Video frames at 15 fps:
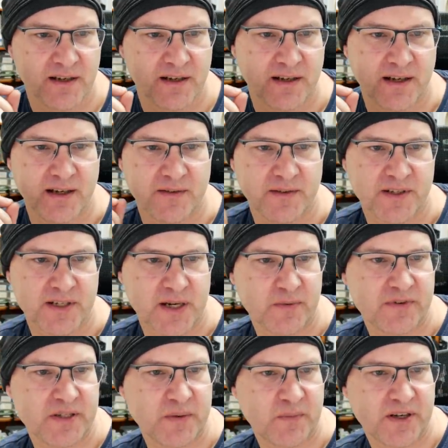uh, the type
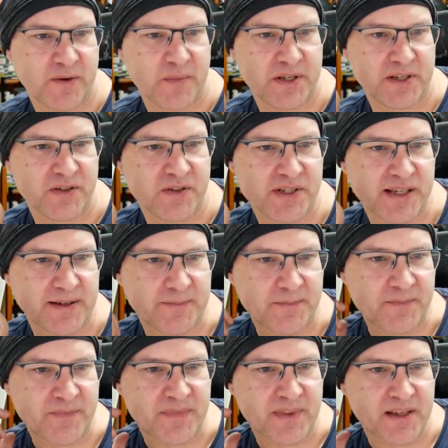of tip that I've been using.
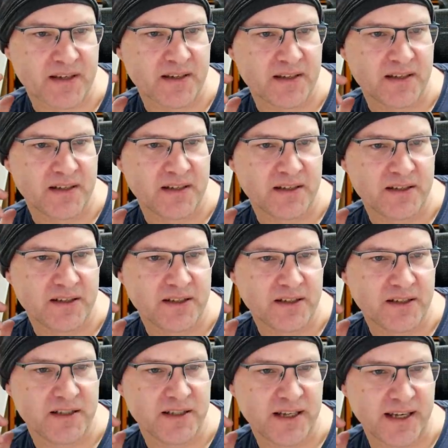
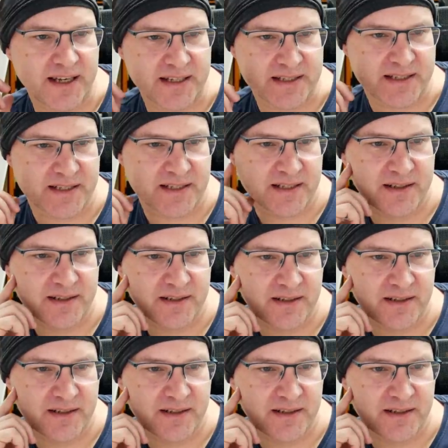Yes.